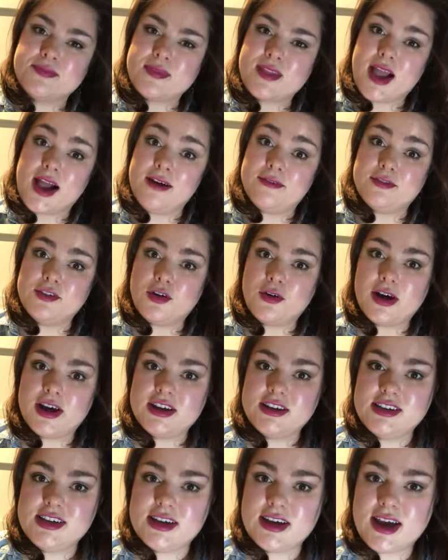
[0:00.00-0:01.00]
have no
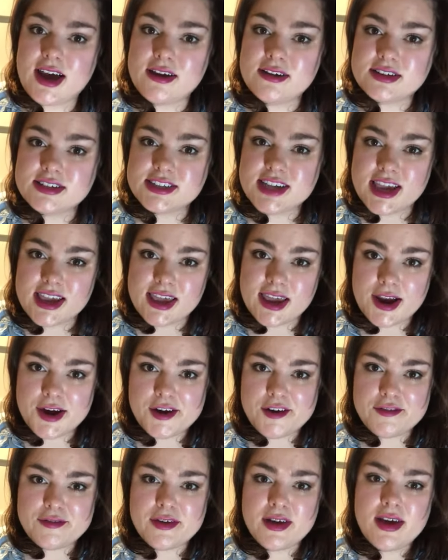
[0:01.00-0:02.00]
idea how to take care
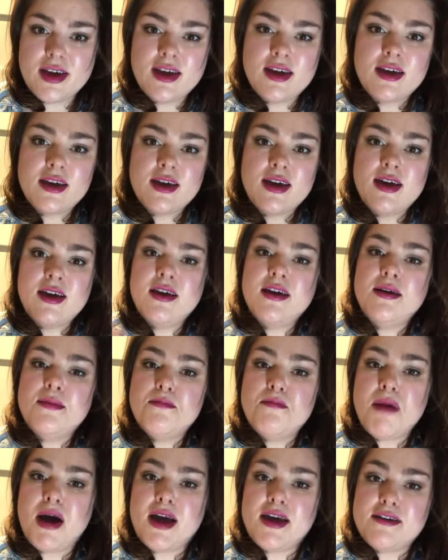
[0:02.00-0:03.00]
of
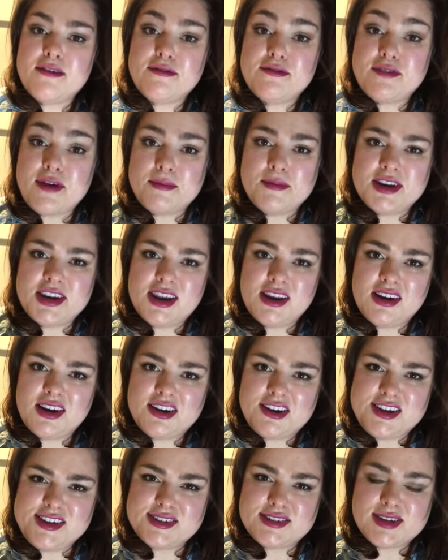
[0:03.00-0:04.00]
my
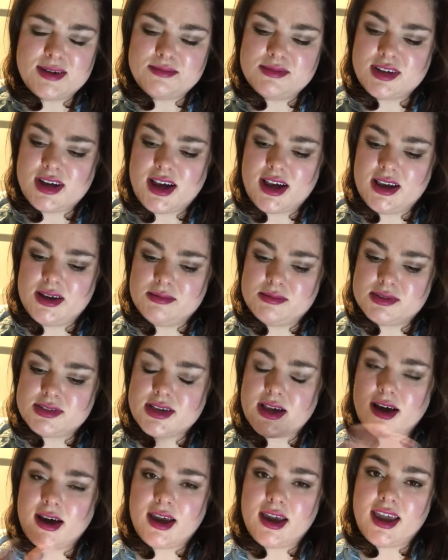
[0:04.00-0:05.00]
femininity sometimes.
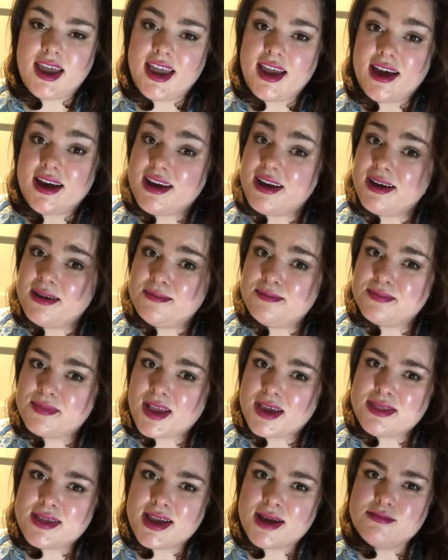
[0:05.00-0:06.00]
I
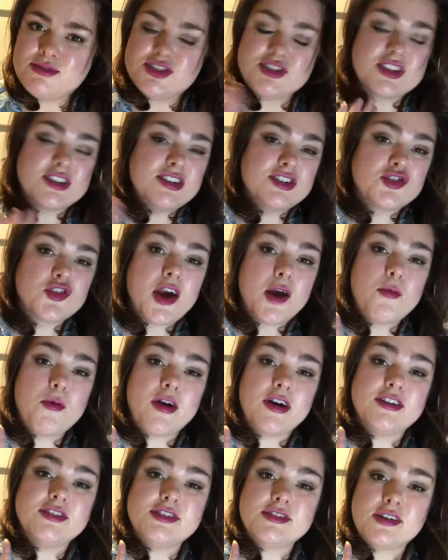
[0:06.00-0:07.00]
think I'm just gonna try
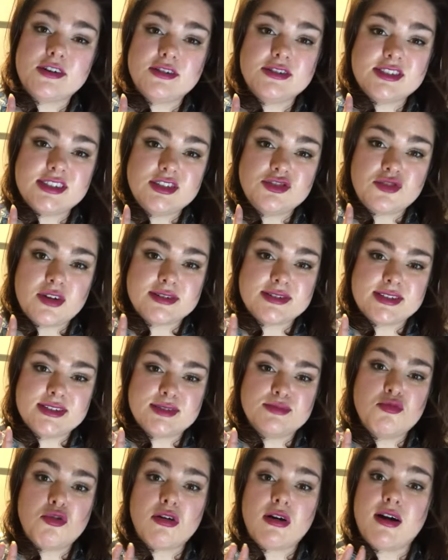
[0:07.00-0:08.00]
wearing skirts and dresses
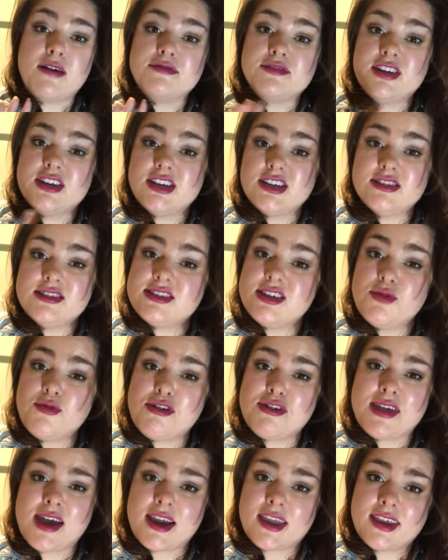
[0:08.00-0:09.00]
more often and see where
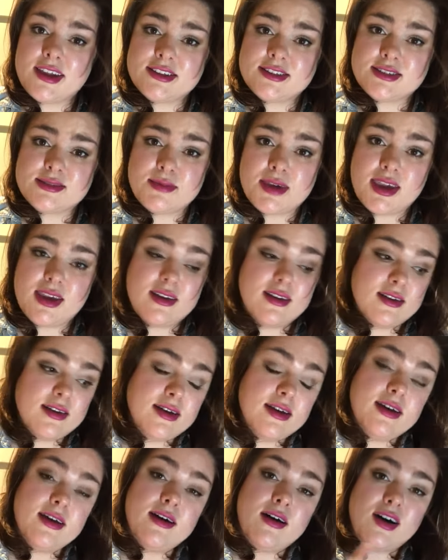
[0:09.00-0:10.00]
that gets me.
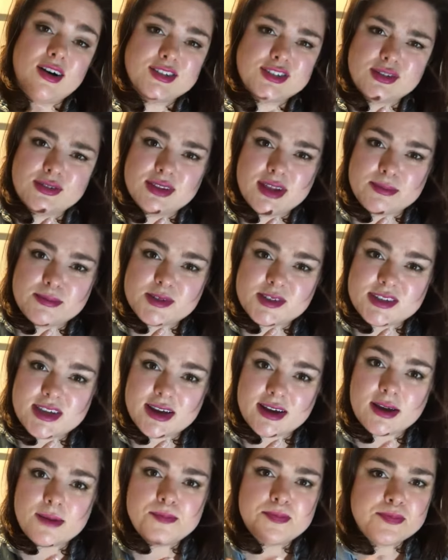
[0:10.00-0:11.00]
Also
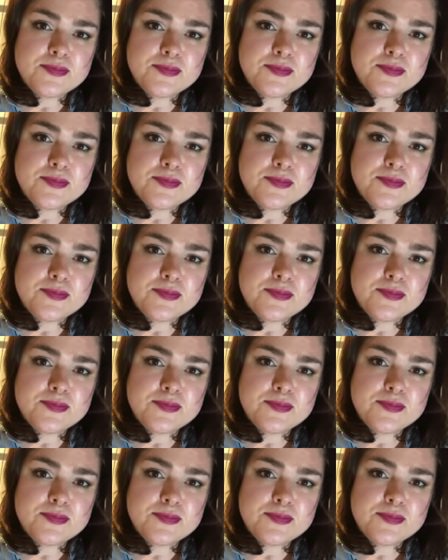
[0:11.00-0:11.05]
lipstick.